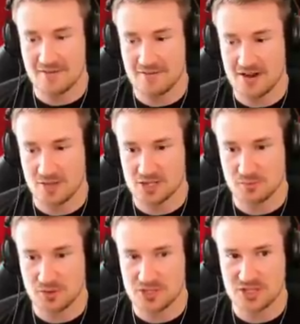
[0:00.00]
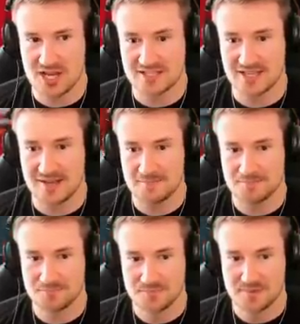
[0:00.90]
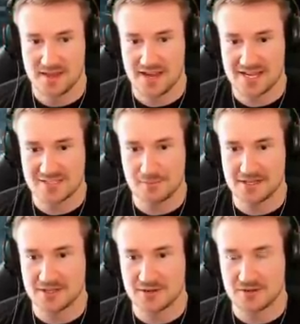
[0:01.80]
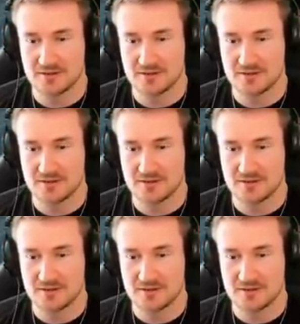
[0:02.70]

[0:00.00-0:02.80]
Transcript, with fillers: I very much appreciate it. It's been...